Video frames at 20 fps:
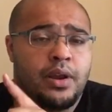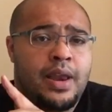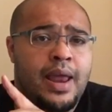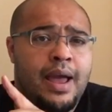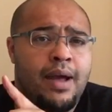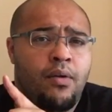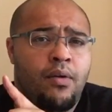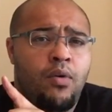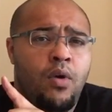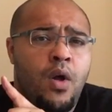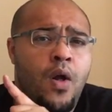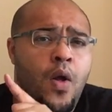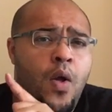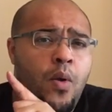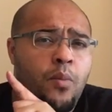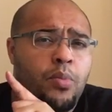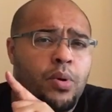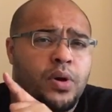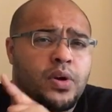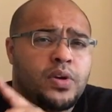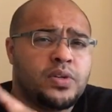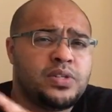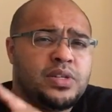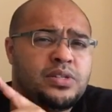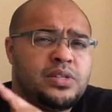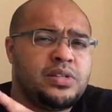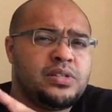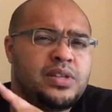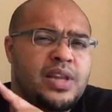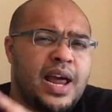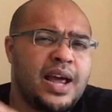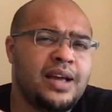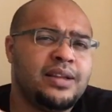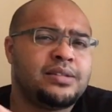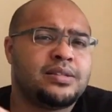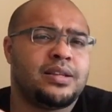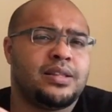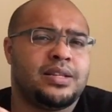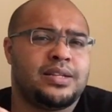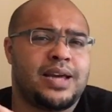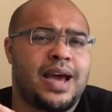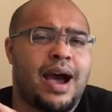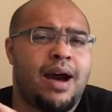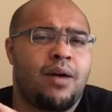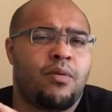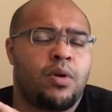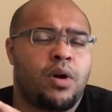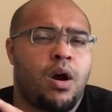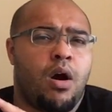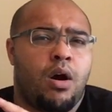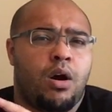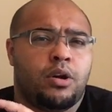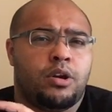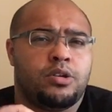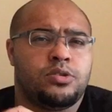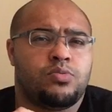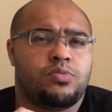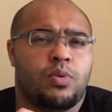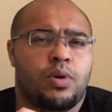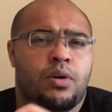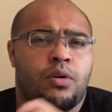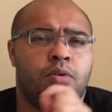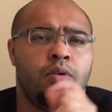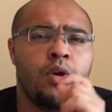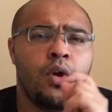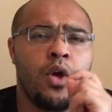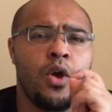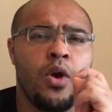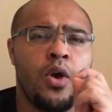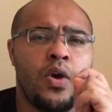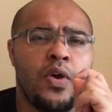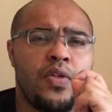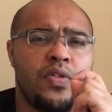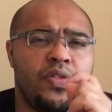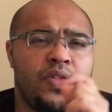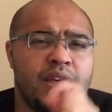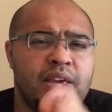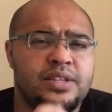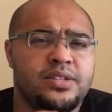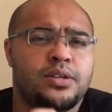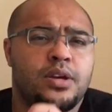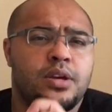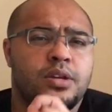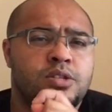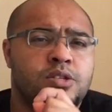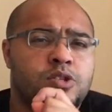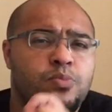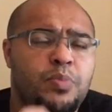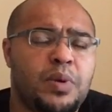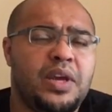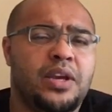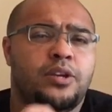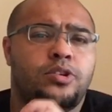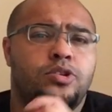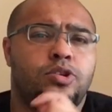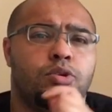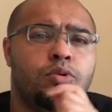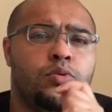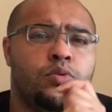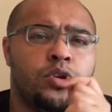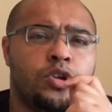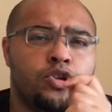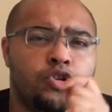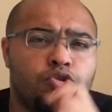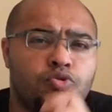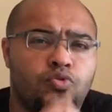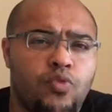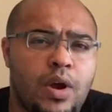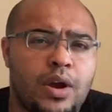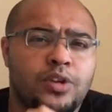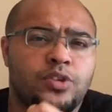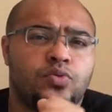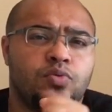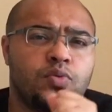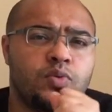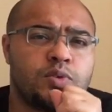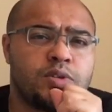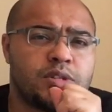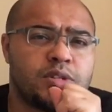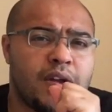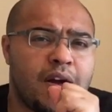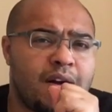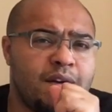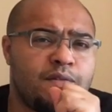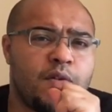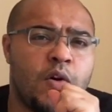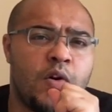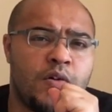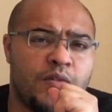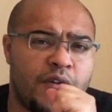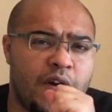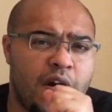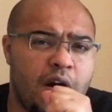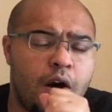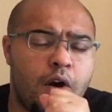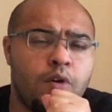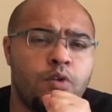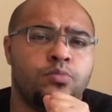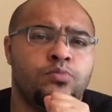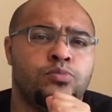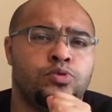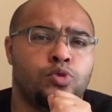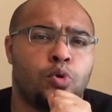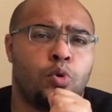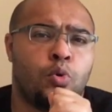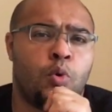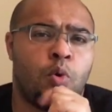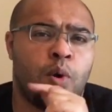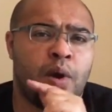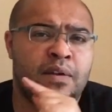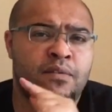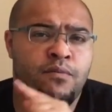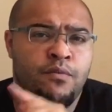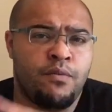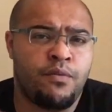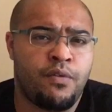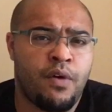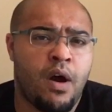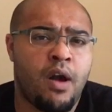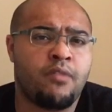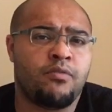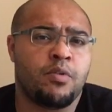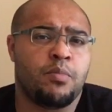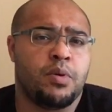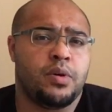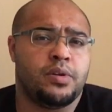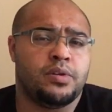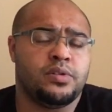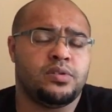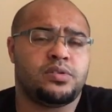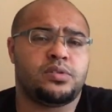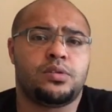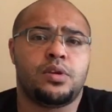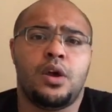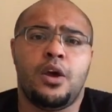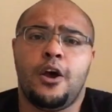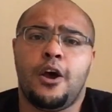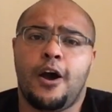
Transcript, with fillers: Now, because this is next to the Tower card as well, this can speak to the structural stuff of homes or environments.